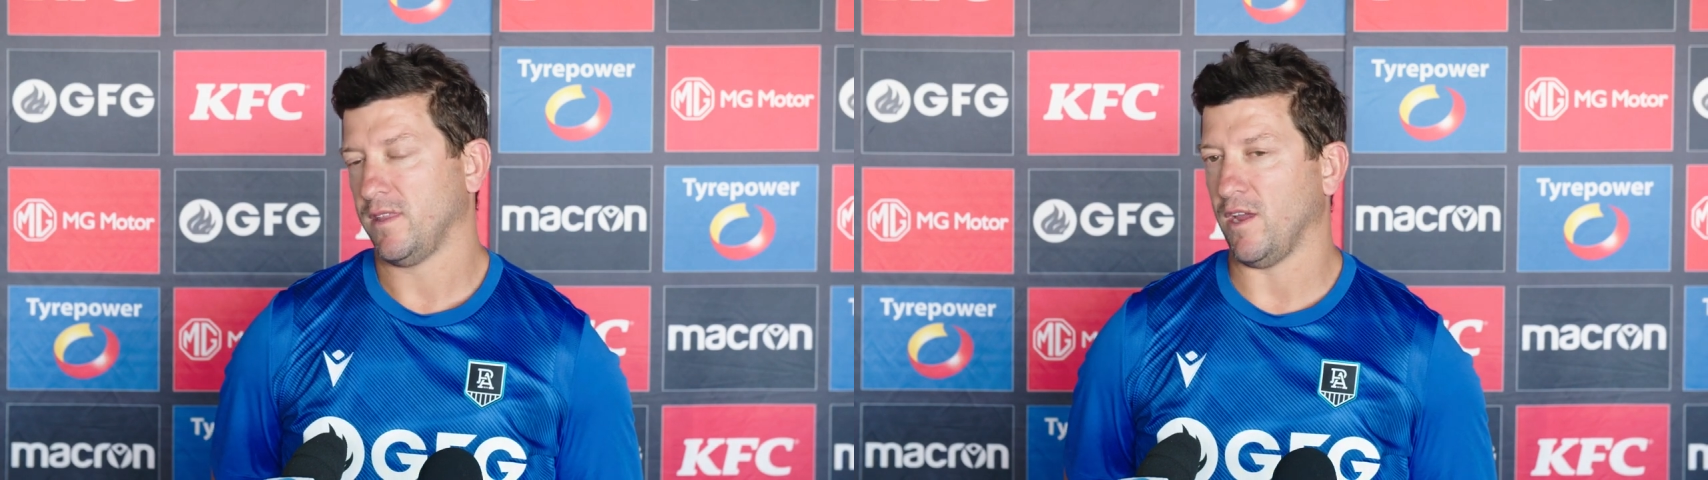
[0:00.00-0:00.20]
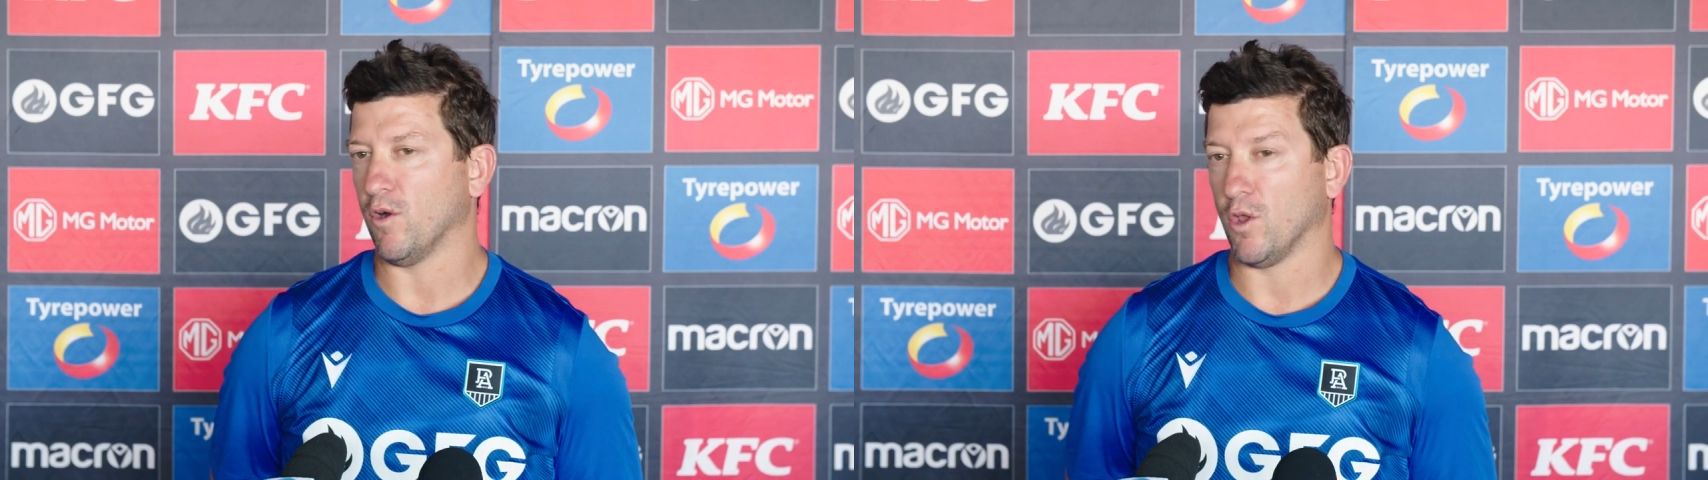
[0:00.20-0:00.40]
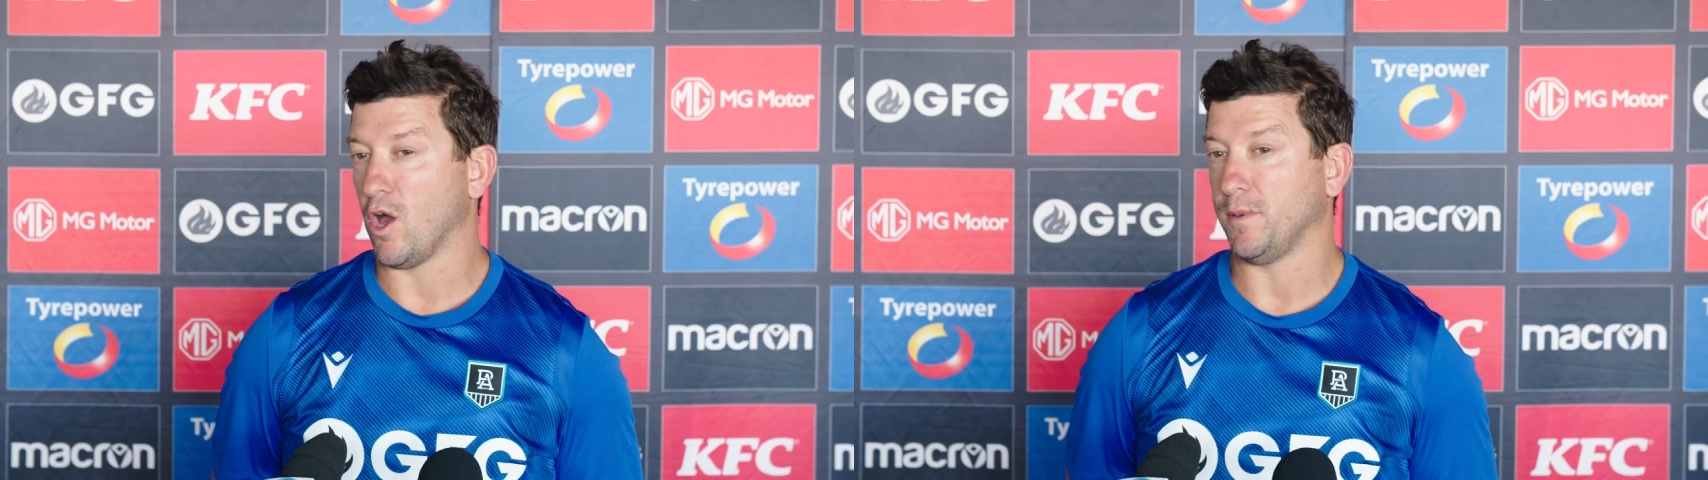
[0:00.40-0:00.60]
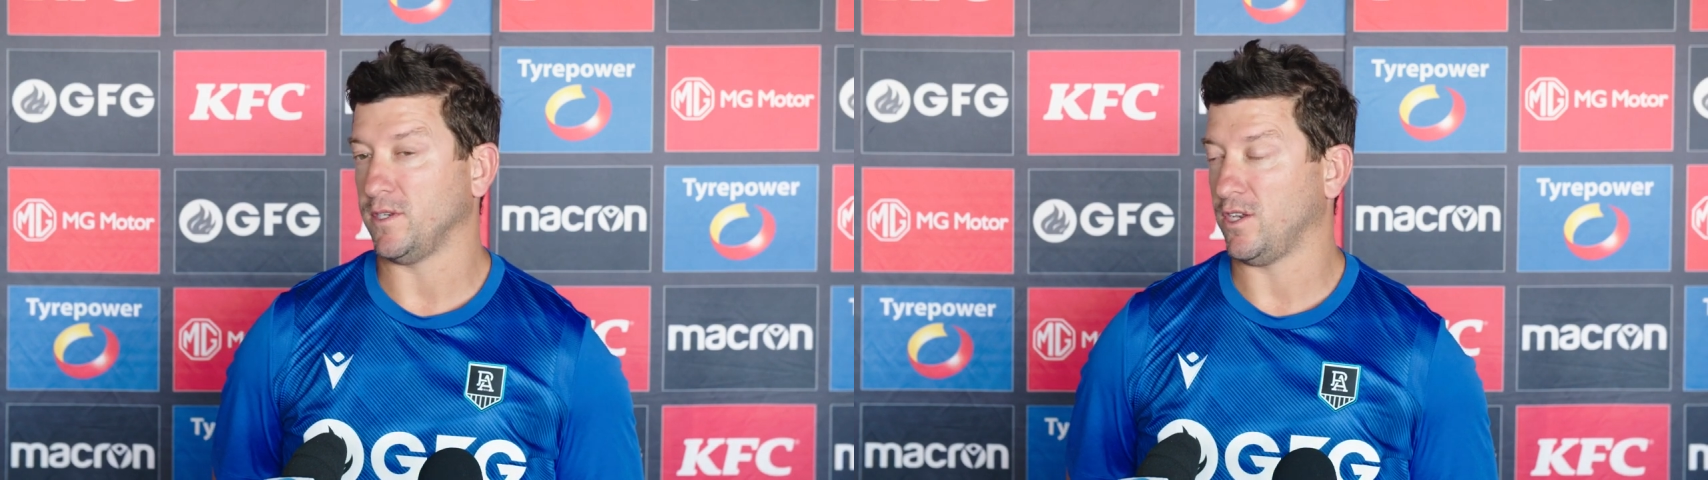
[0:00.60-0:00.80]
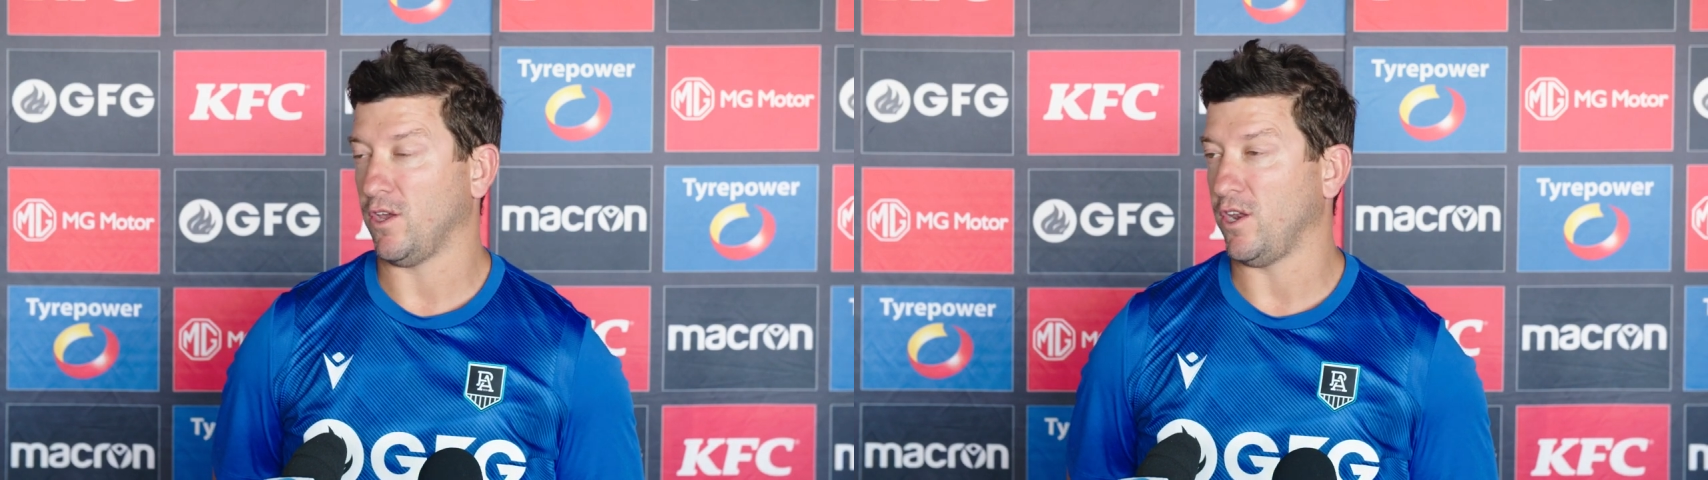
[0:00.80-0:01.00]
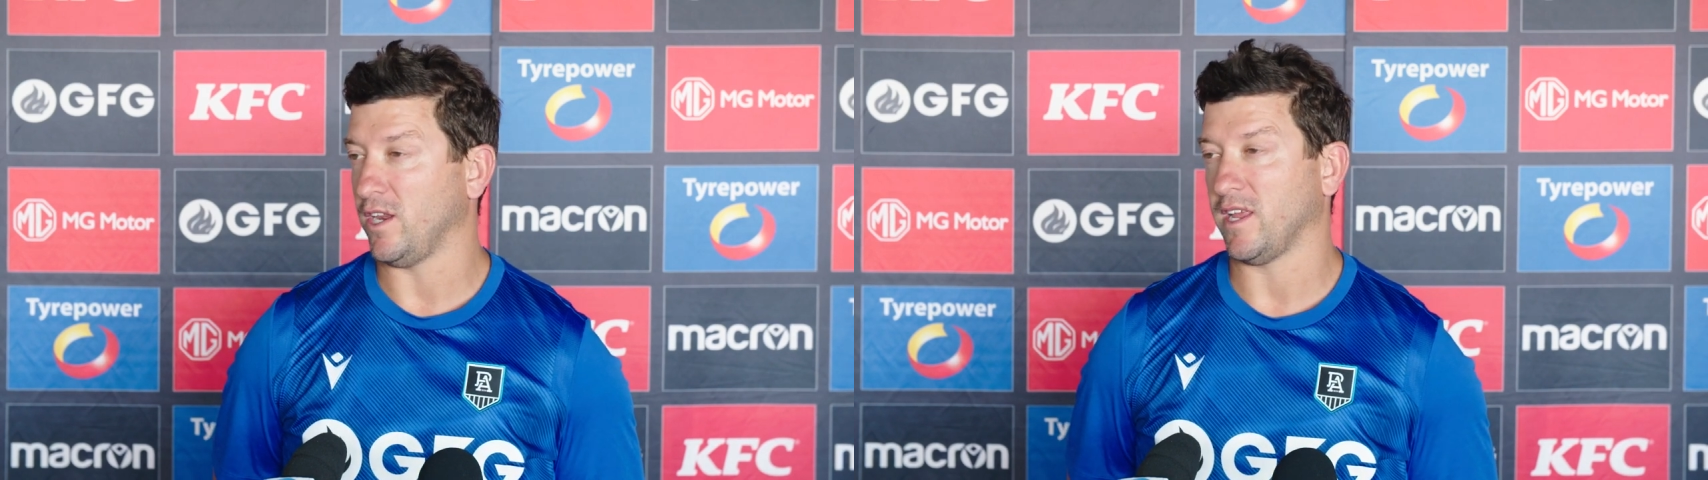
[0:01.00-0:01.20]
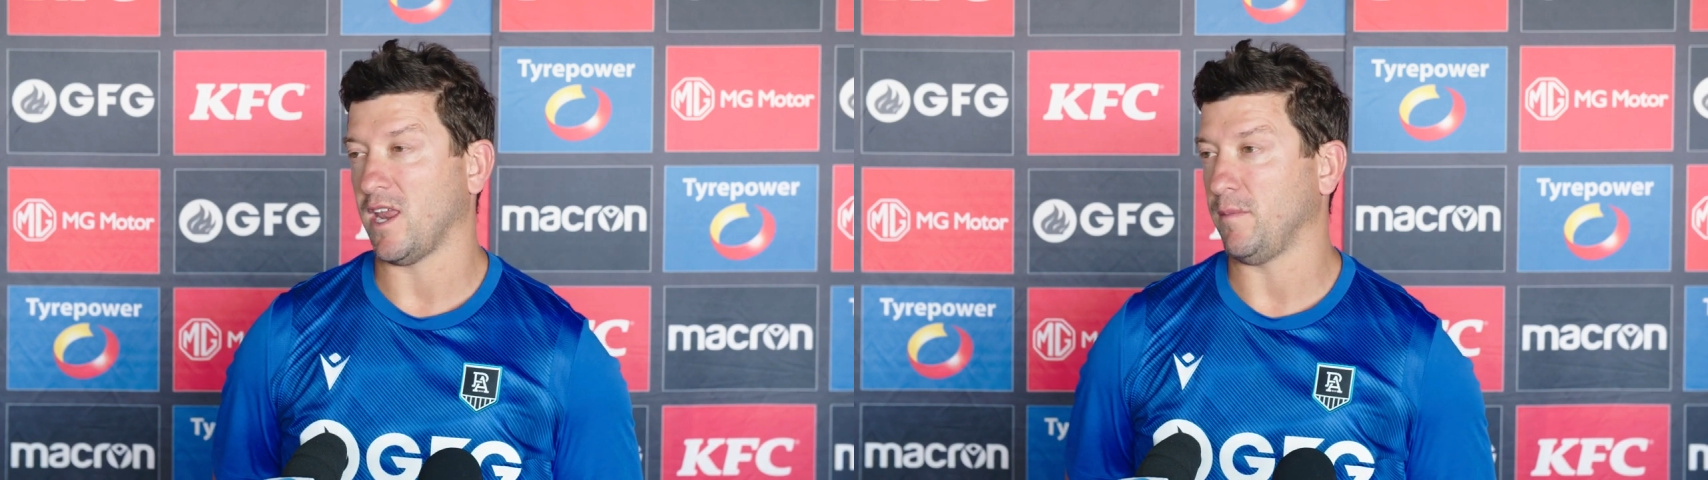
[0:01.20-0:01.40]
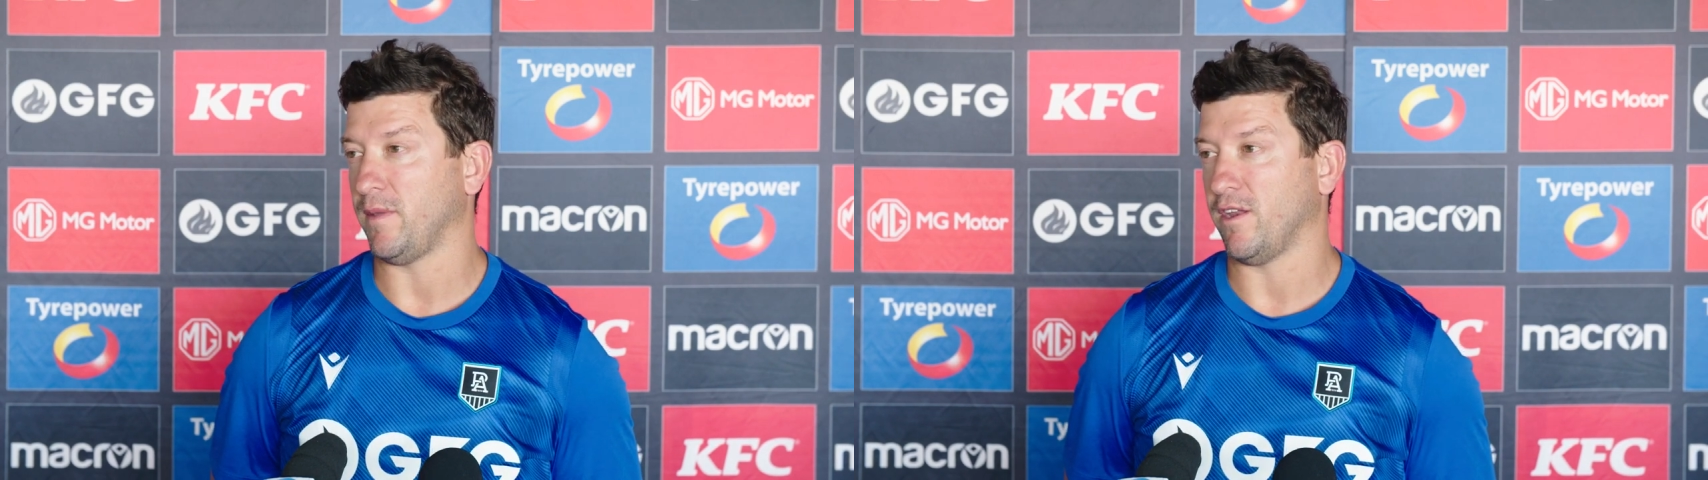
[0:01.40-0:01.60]
they're all open to learning and
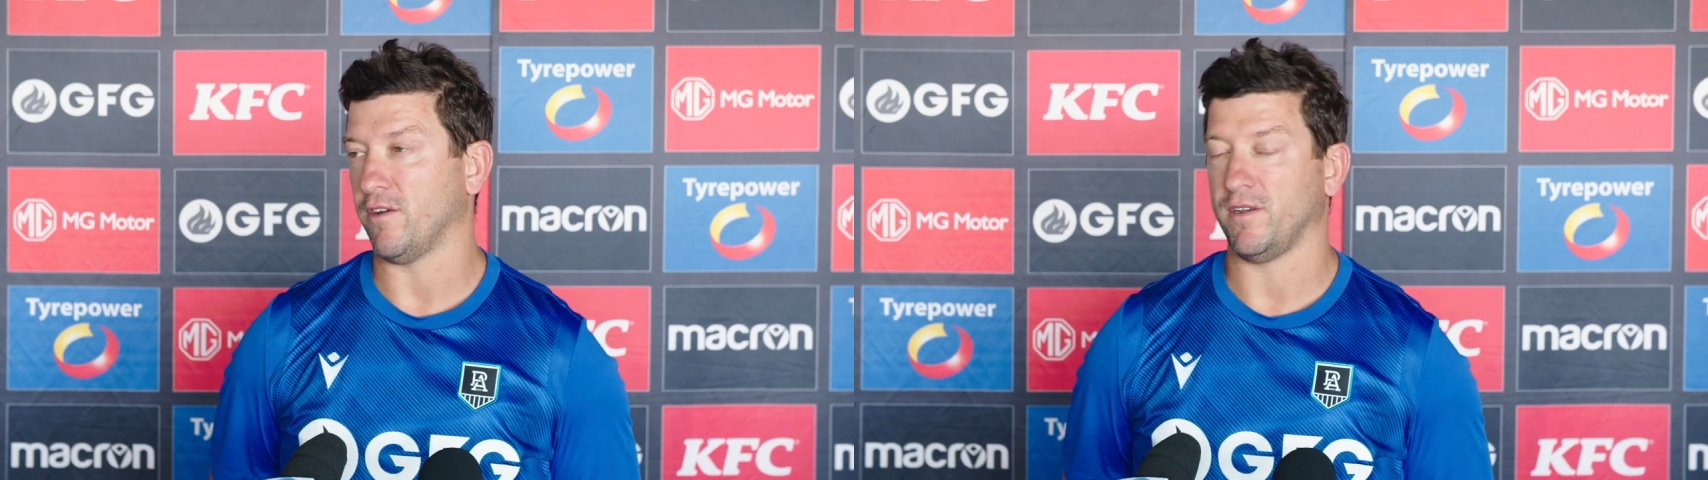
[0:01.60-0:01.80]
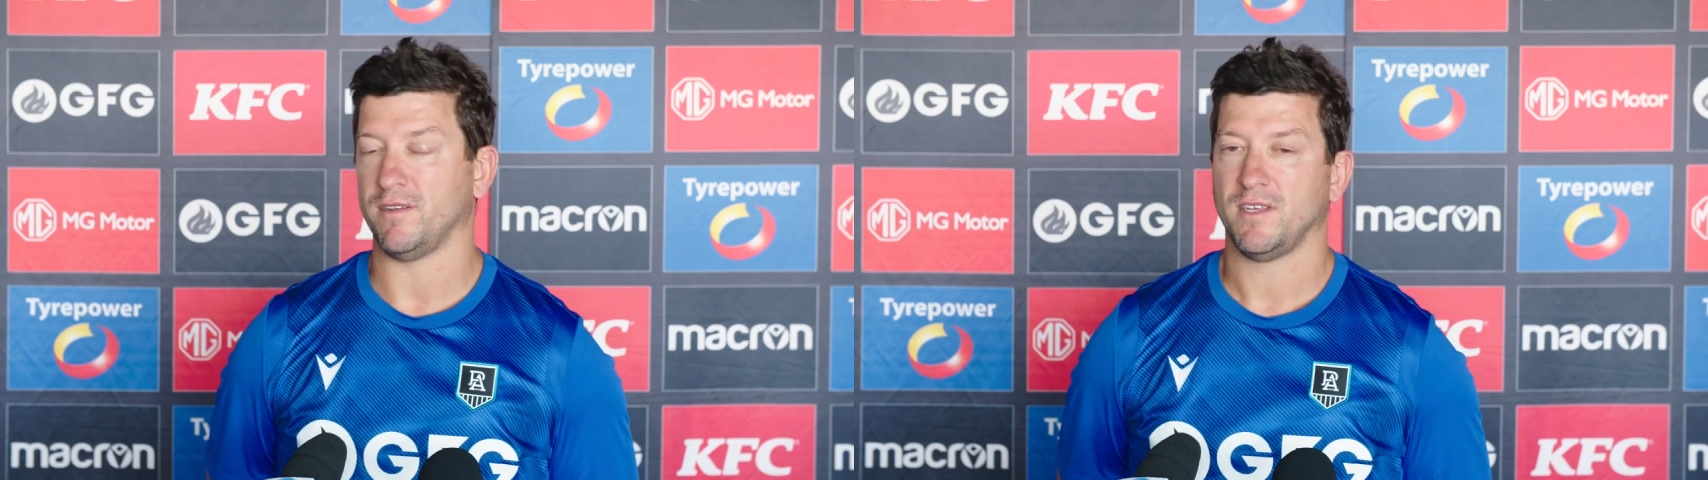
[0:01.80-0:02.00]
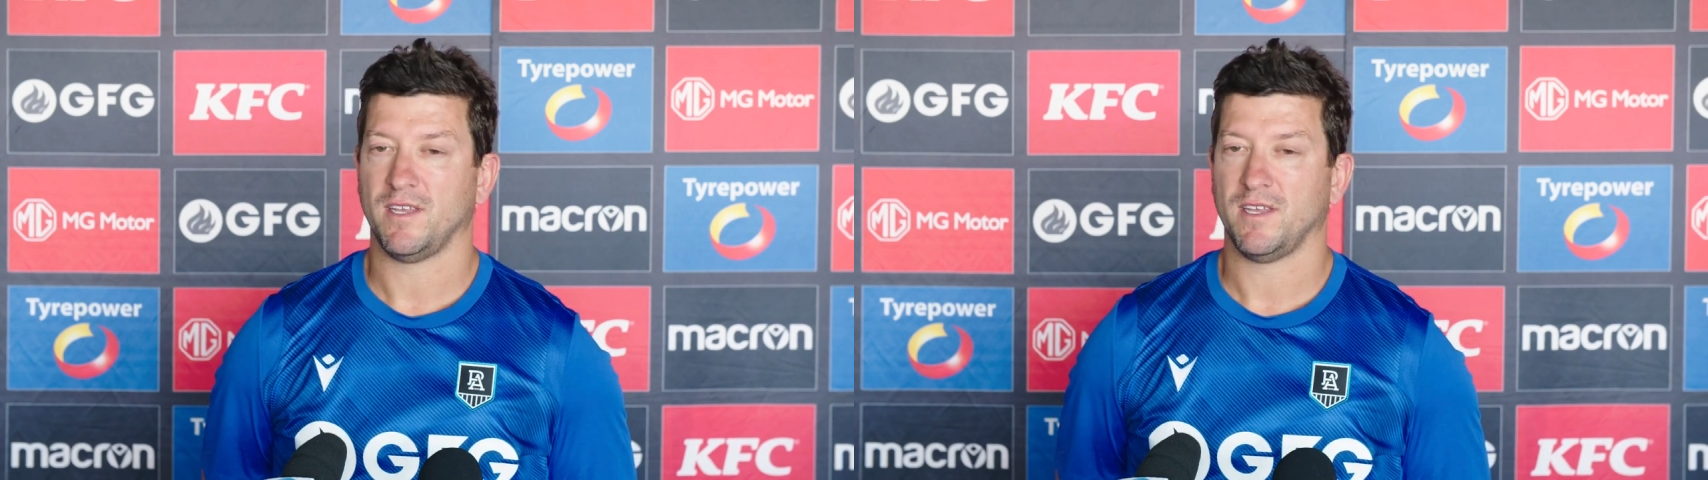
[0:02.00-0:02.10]
getting better and